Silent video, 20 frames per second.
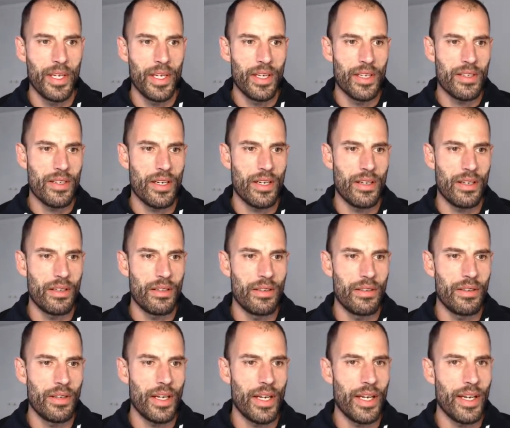
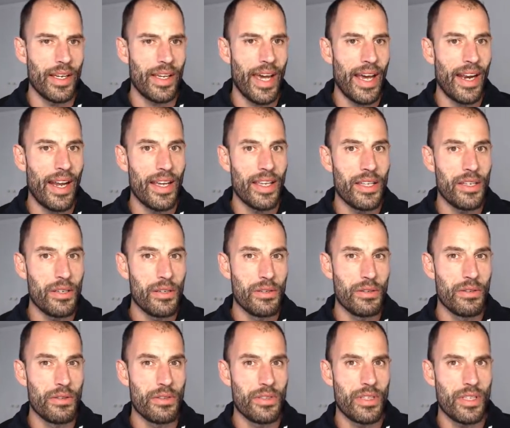So can I
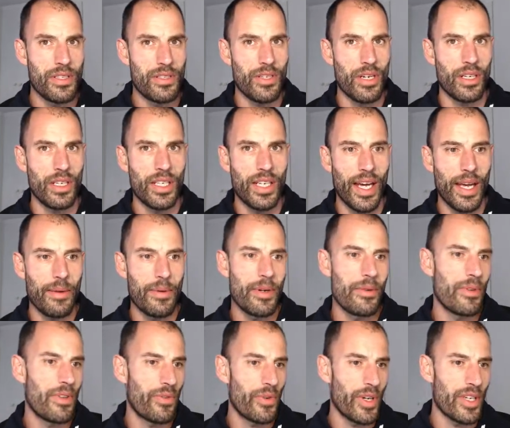use this charting library
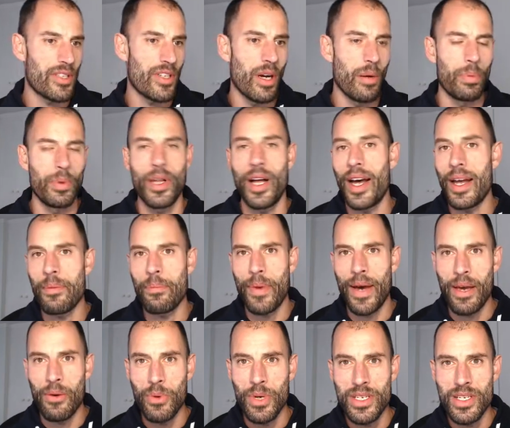with, for example, IPy
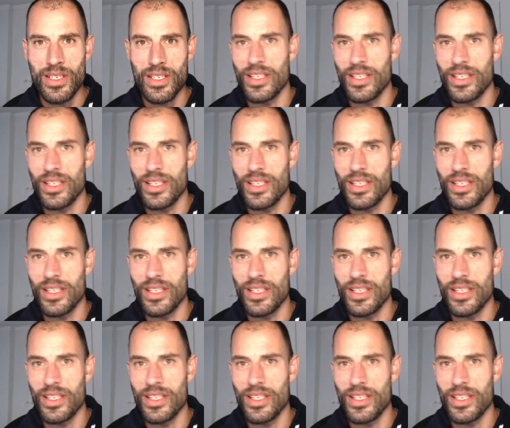widgets?